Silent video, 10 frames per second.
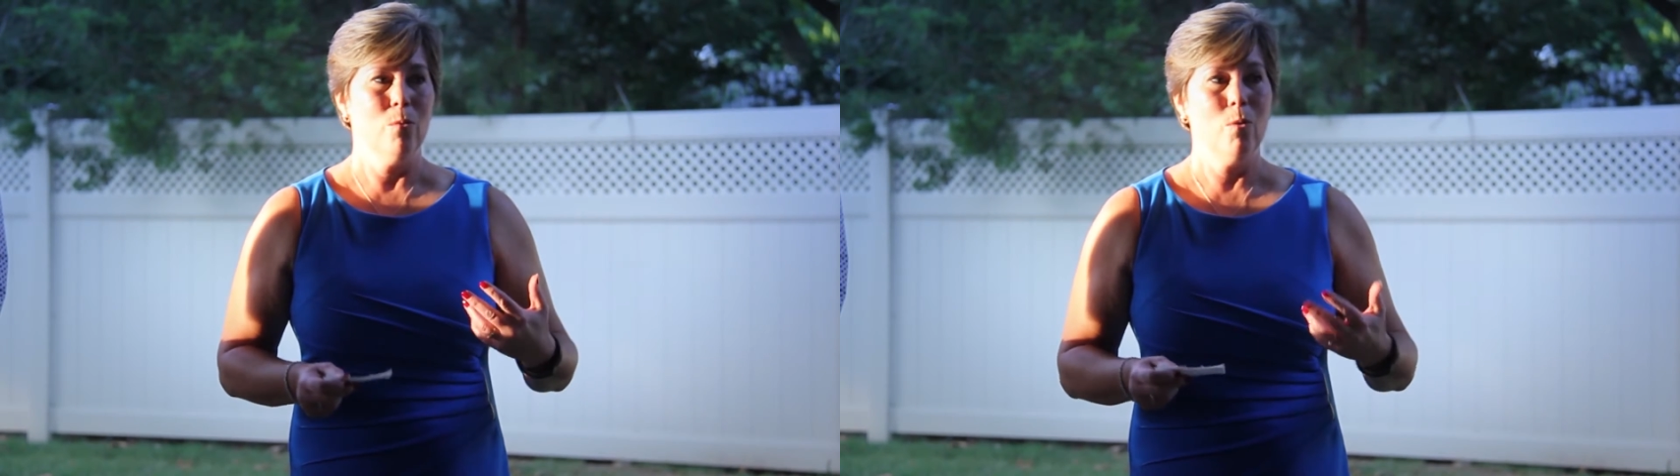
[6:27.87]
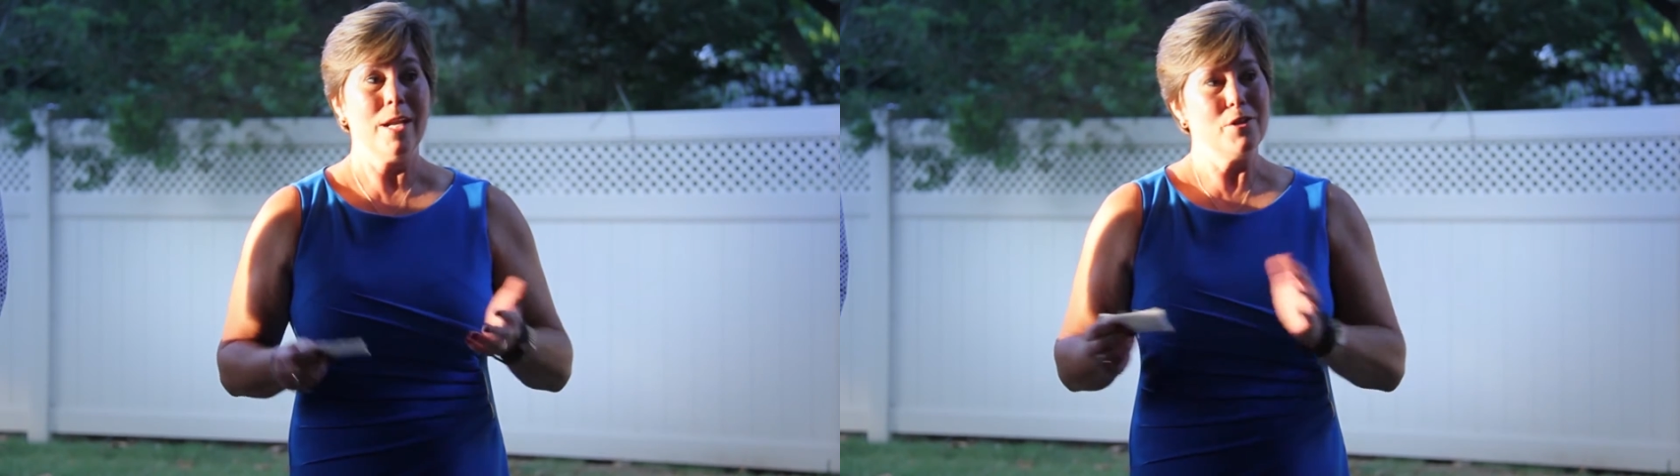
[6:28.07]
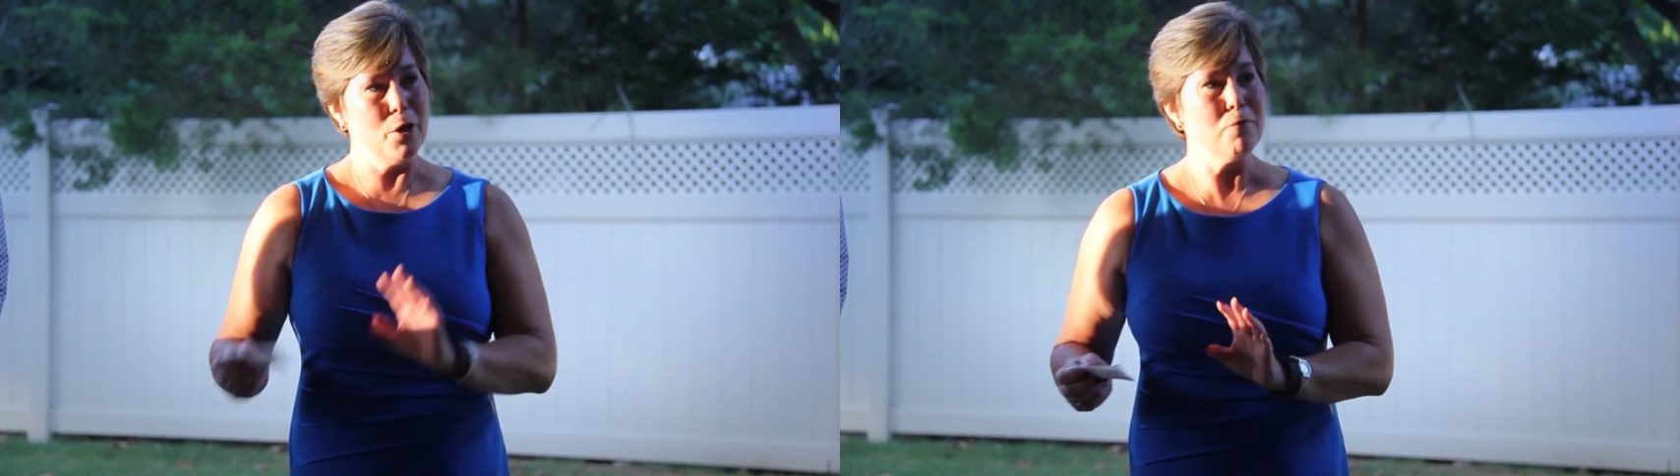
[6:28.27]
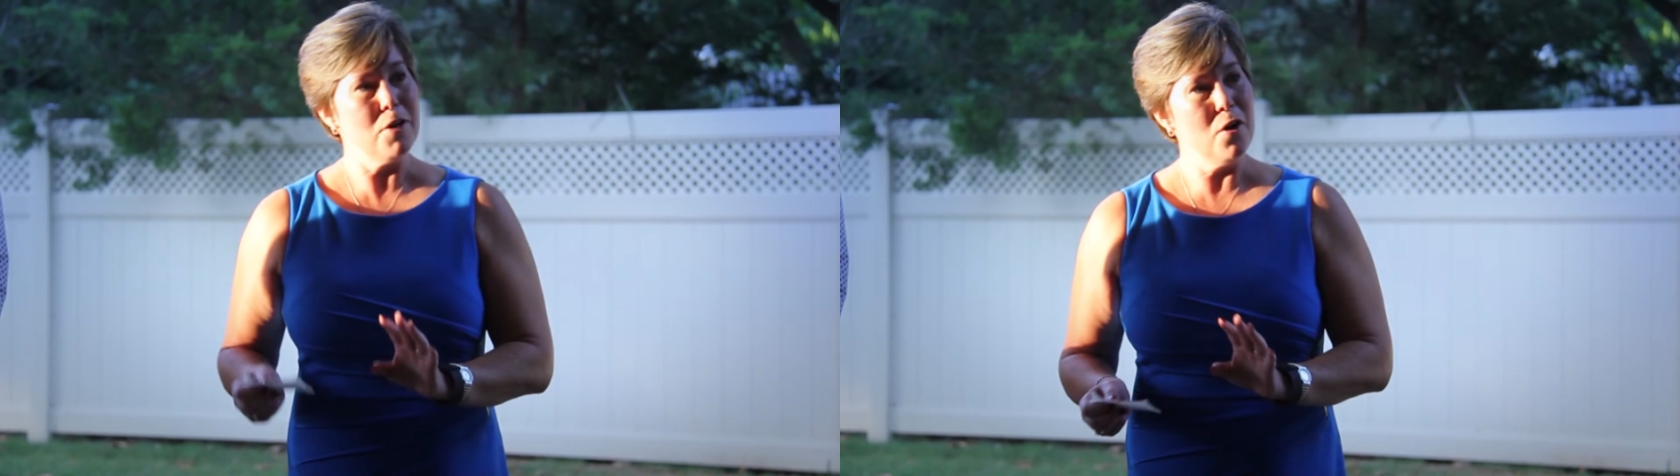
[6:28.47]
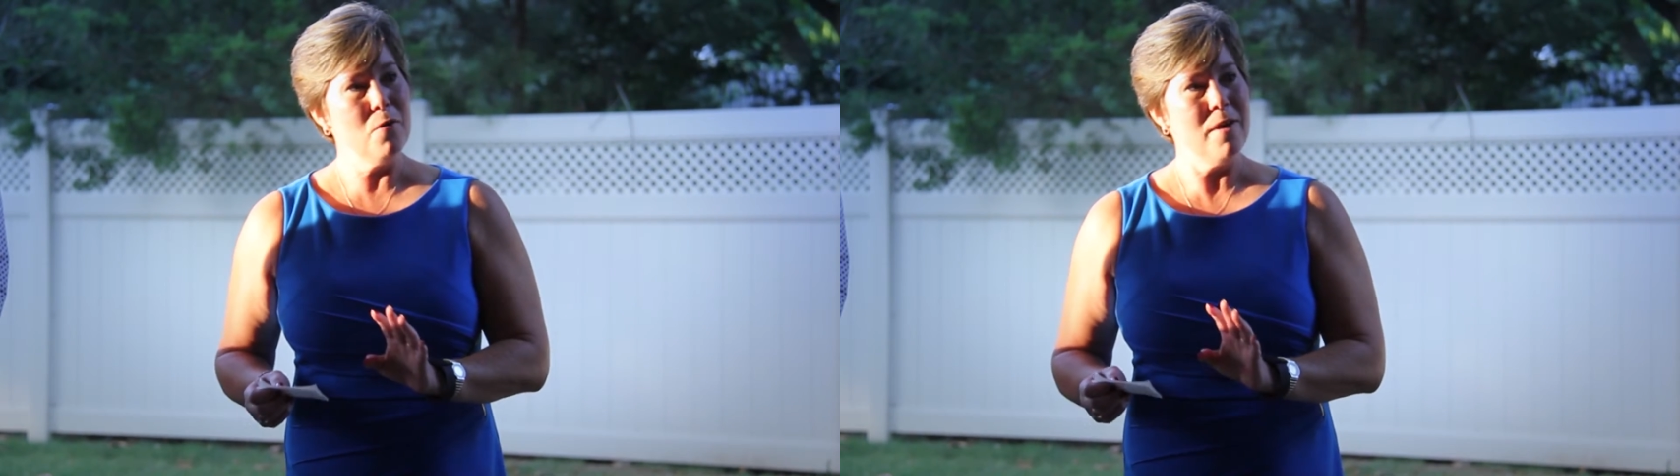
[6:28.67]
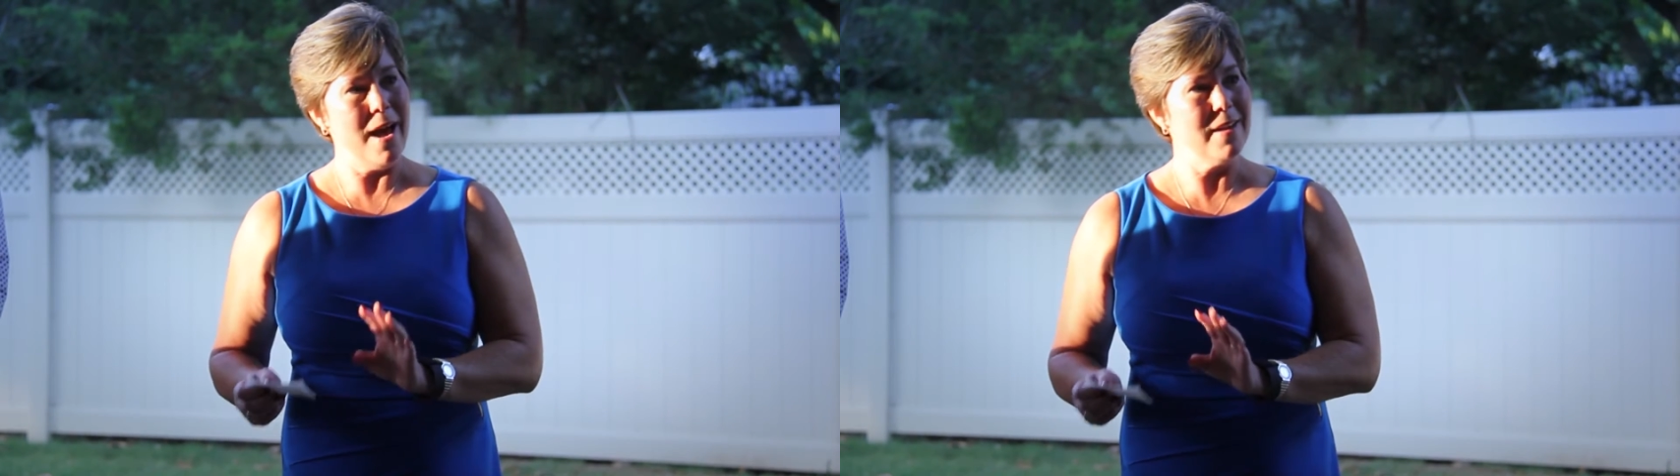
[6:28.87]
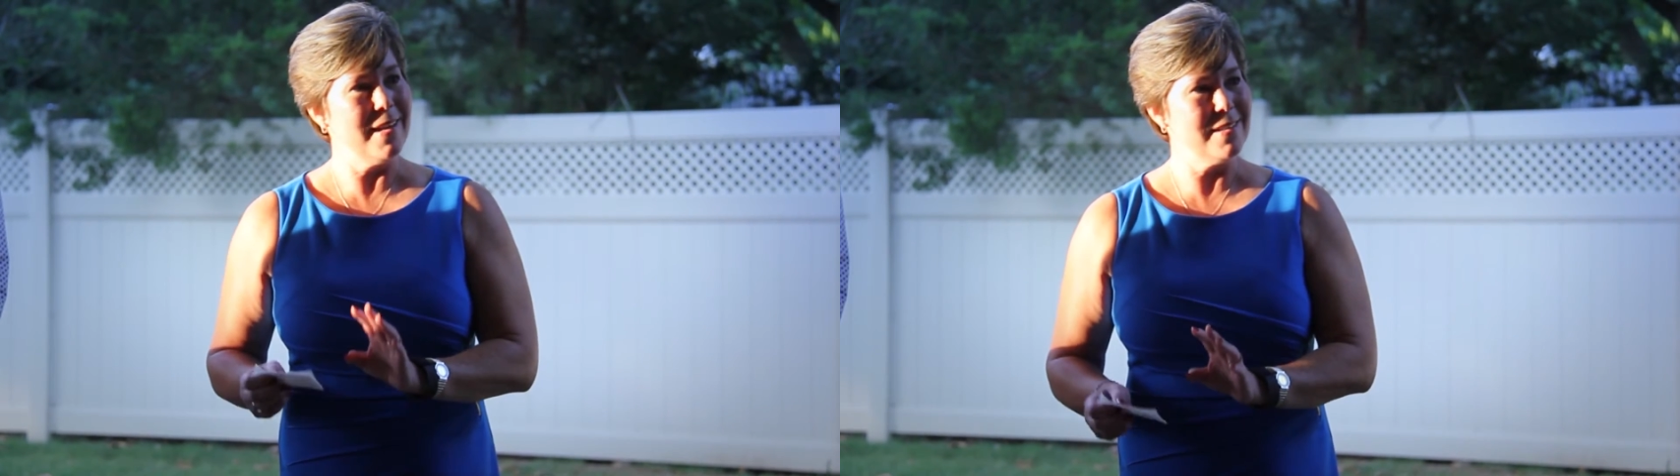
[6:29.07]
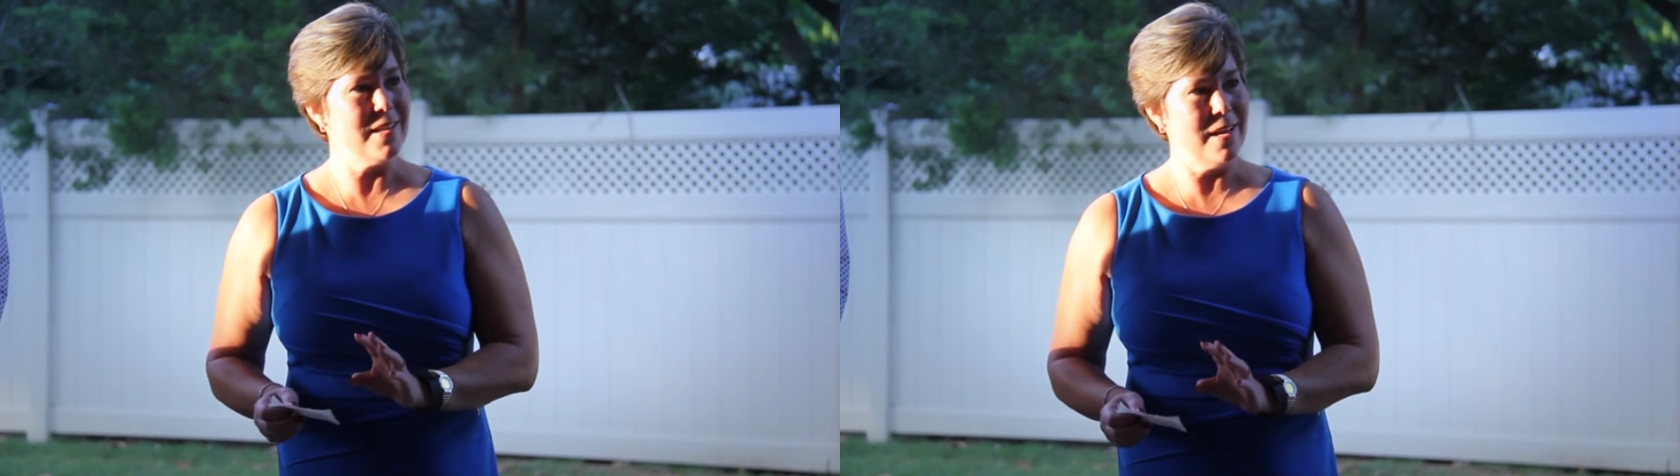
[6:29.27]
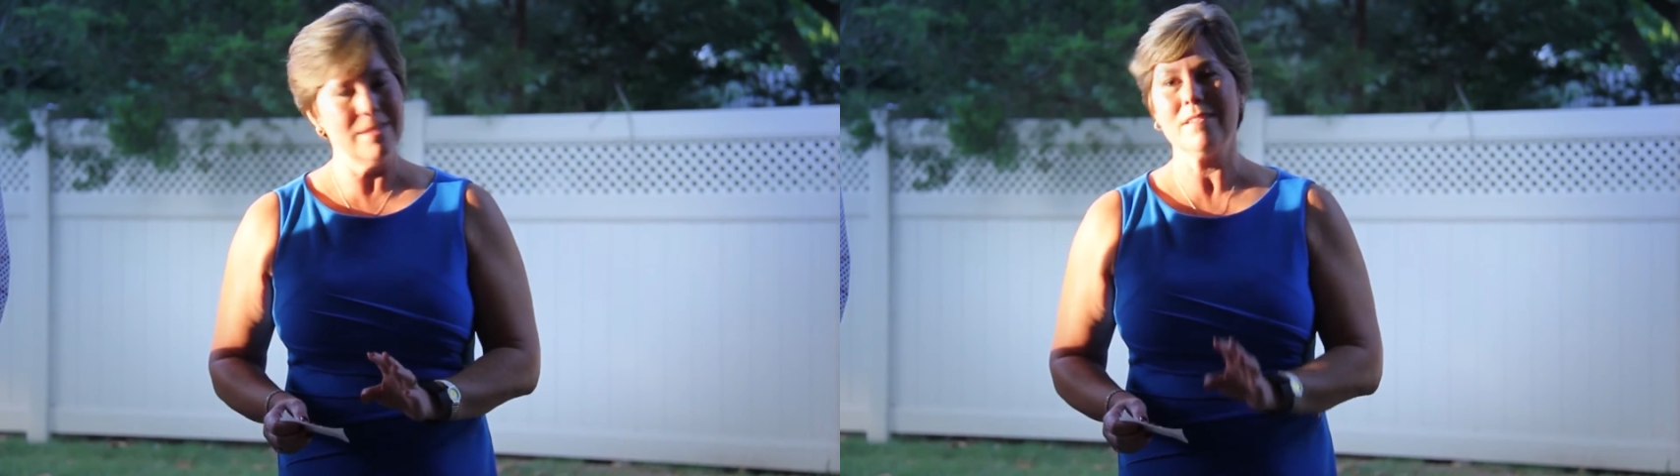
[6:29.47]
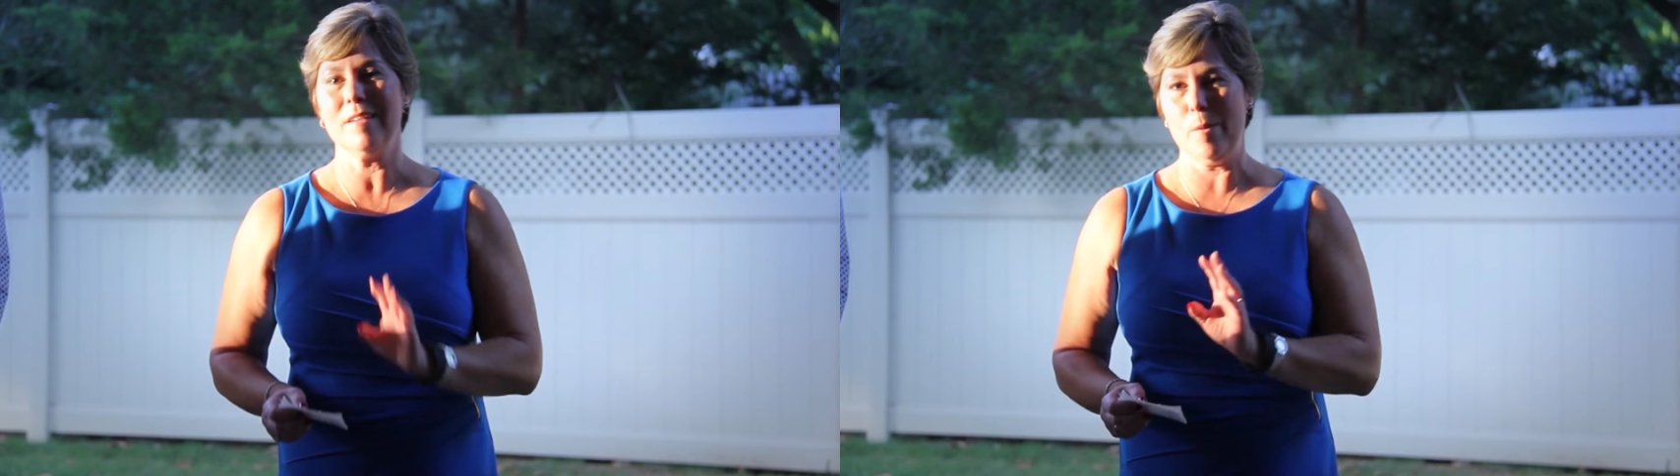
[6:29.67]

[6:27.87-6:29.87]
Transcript: What I don't know how to get done,